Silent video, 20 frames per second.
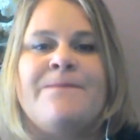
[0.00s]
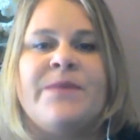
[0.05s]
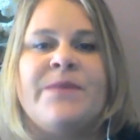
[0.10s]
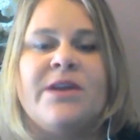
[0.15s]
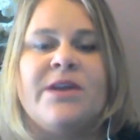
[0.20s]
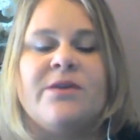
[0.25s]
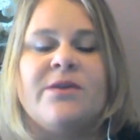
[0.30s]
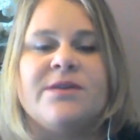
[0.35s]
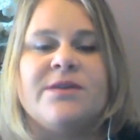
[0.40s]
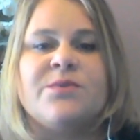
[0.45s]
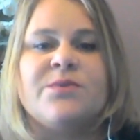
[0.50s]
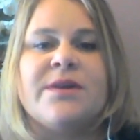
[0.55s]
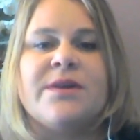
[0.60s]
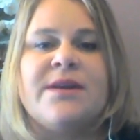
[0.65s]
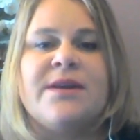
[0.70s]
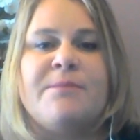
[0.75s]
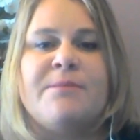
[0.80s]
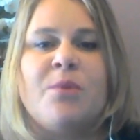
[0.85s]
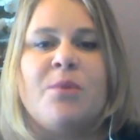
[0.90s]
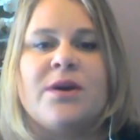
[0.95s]
you know, it's
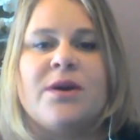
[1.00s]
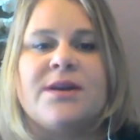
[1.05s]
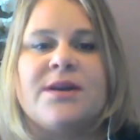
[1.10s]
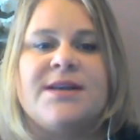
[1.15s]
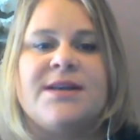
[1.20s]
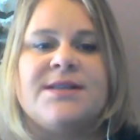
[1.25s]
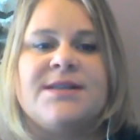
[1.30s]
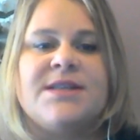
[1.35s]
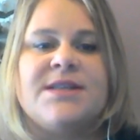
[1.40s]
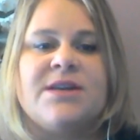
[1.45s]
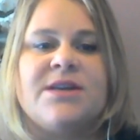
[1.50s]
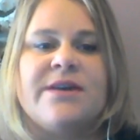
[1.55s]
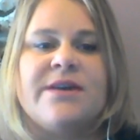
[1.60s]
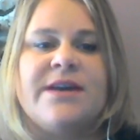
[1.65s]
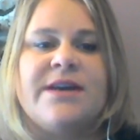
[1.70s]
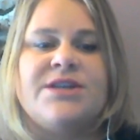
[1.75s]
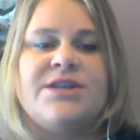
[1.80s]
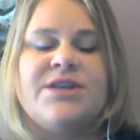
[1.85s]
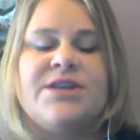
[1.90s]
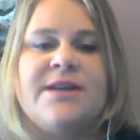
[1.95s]
really important
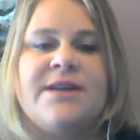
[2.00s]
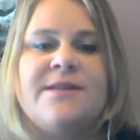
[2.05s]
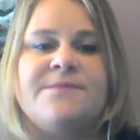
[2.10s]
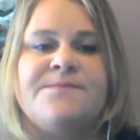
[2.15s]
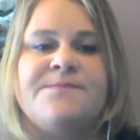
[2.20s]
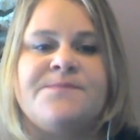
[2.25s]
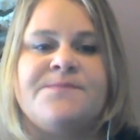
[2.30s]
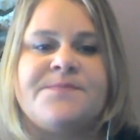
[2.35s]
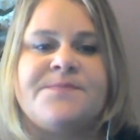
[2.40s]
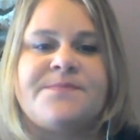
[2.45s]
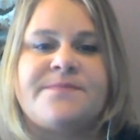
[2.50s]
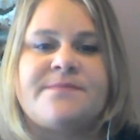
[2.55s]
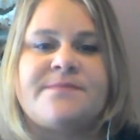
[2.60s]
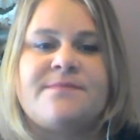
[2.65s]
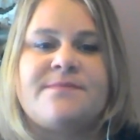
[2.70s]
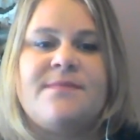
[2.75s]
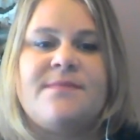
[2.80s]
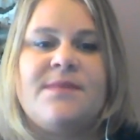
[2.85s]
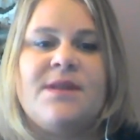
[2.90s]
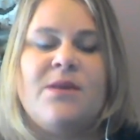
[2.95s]
consideration
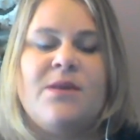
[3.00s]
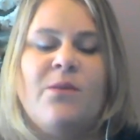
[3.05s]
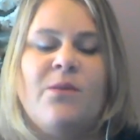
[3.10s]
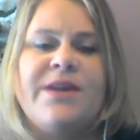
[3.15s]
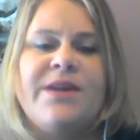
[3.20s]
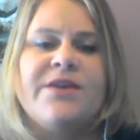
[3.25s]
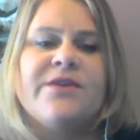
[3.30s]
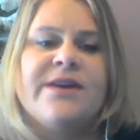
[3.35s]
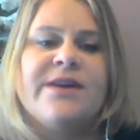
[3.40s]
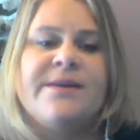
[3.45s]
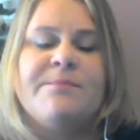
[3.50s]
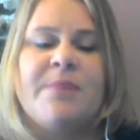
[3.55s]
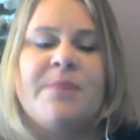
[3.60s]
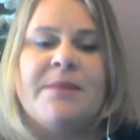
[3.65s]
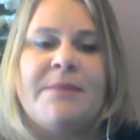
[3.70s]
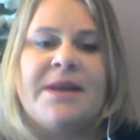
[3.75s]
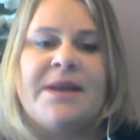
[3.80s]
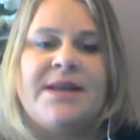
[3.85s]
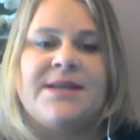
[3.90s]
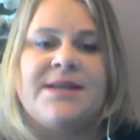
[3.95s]
when you're
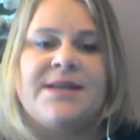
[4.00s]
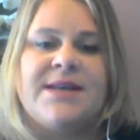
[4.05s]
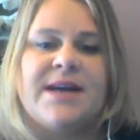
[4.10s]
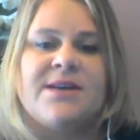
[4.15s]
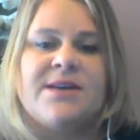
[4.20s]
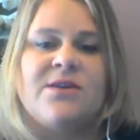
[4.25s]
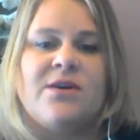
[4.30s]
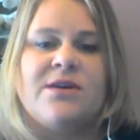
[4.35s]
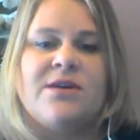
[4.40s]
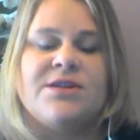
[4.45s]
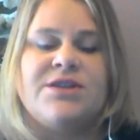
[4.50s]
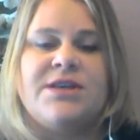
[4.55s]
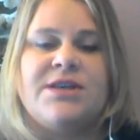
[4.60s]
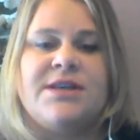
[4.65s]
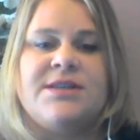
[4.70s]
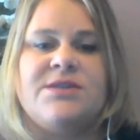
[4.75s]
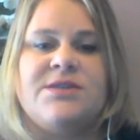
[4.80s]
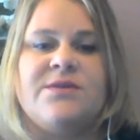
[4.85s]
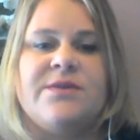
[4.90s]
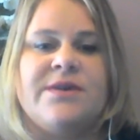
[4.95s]
implementing
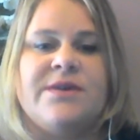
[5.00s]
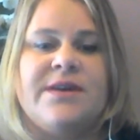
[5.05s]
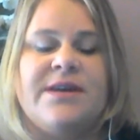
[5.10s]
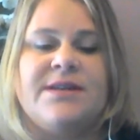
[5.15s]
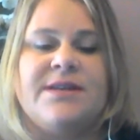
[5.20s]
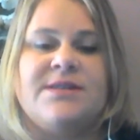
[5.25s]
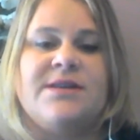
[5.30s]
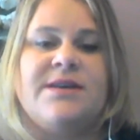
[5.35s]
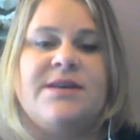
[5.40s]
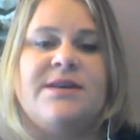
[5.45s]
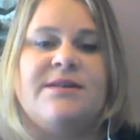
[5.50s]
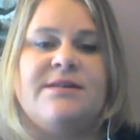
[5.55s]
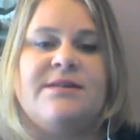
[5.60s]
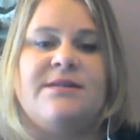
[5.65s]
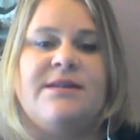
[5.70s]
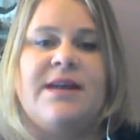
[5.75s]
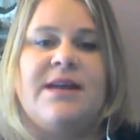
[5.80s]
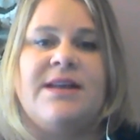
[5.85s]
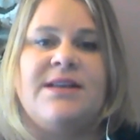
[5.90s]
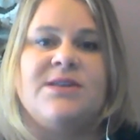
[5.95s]
technology into
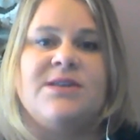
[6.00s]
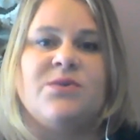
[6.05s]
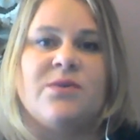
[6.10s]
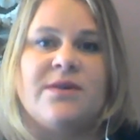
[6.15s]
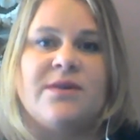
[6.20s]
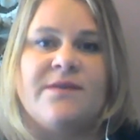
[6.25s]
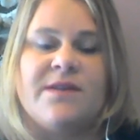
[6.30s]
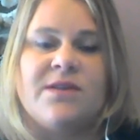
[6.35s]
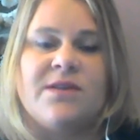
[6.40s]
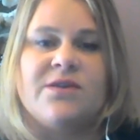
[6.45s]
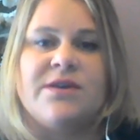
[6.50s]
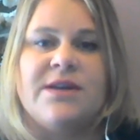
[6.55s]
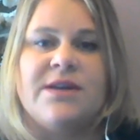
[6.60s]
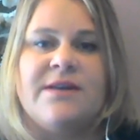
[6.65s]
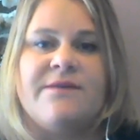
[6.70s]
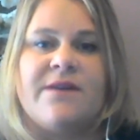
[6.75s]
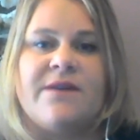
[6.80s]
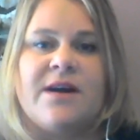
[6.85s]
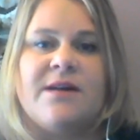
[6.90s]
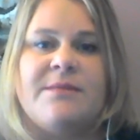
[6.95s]
any sort of a
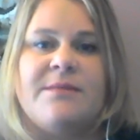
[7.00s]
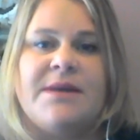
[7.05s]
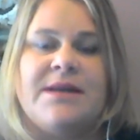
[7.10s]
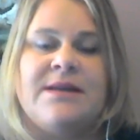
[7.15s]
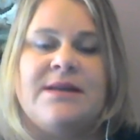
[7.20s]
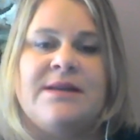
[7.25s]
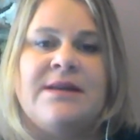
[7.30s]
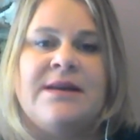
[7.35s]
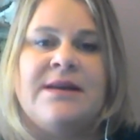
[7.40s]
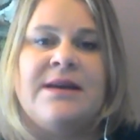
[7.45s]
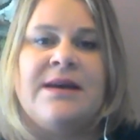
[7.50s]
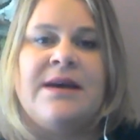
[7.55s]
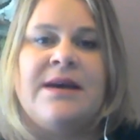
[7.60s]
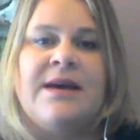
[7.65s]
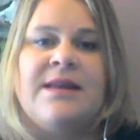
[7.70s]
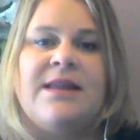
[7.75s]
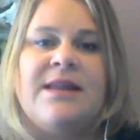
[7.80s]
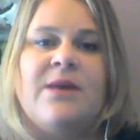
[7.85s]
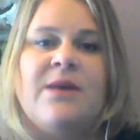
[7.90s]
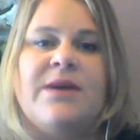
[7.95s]
learning environment,
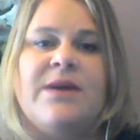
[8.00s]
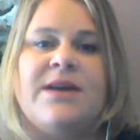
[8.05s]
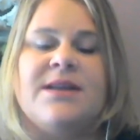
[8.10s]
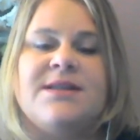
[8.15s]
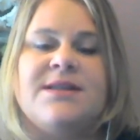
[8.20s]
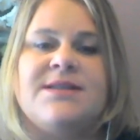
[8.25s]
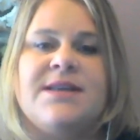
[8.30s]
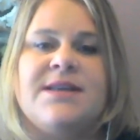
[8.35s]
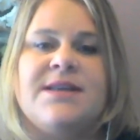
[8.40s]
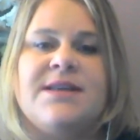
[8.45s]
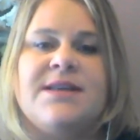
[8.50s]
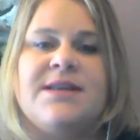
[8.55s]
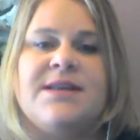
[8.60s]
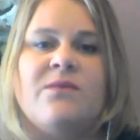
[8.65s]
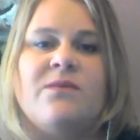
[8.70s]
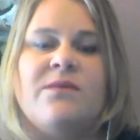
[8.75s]
that we consider,